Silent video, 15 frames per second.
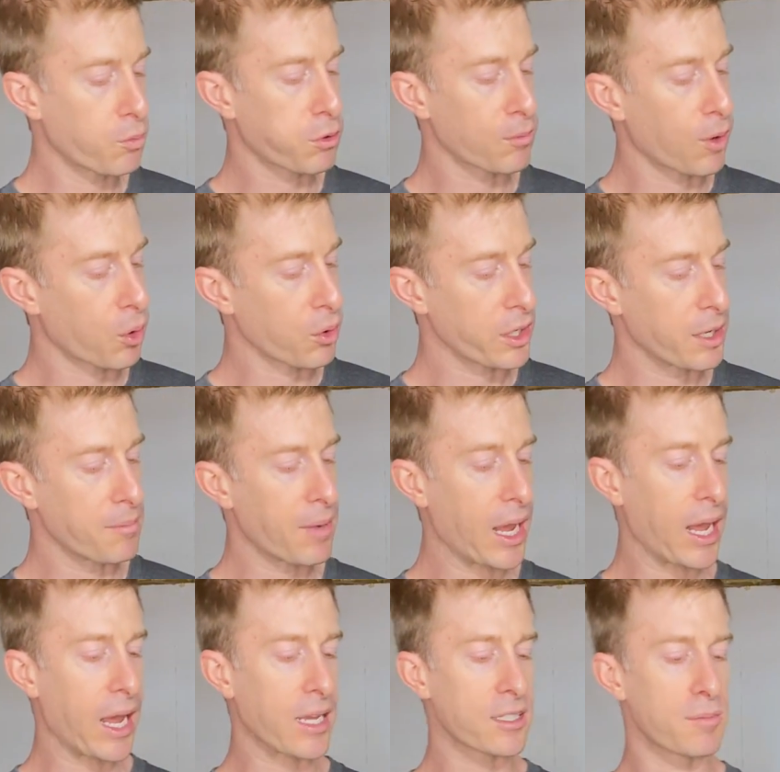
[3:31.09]
promote lean
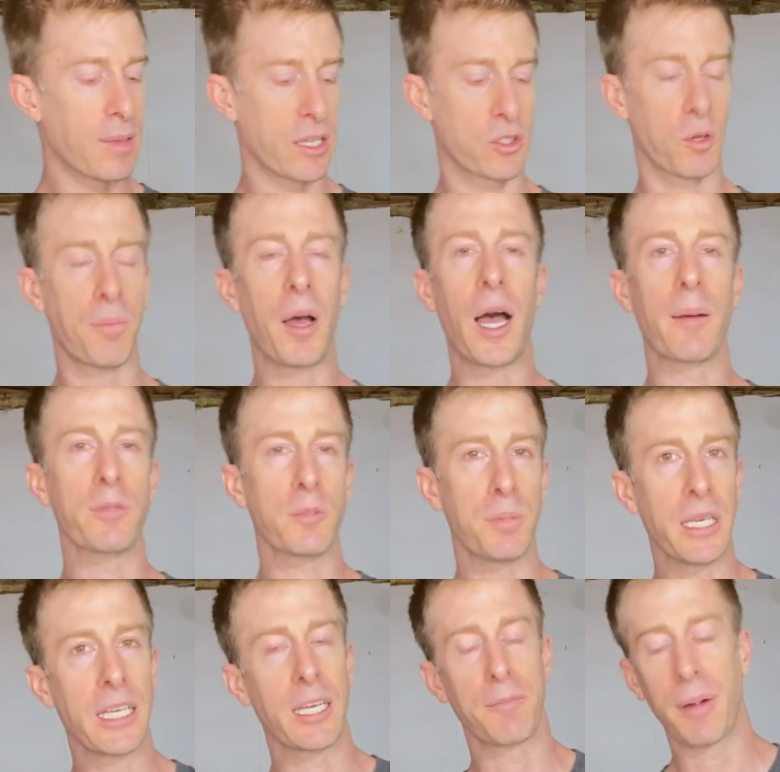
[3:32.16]
mass, muscle pumps,
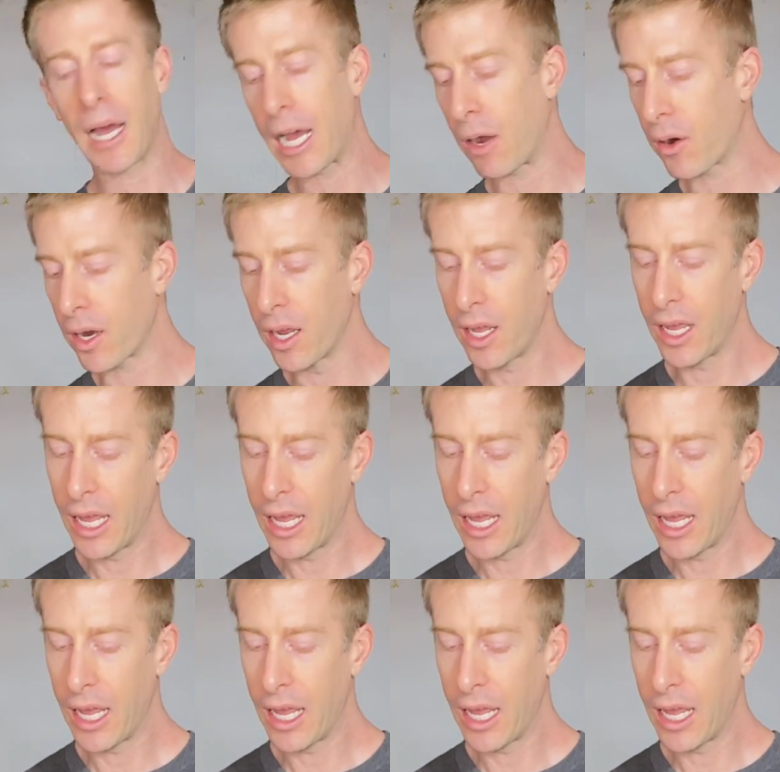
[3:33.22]
peak and power,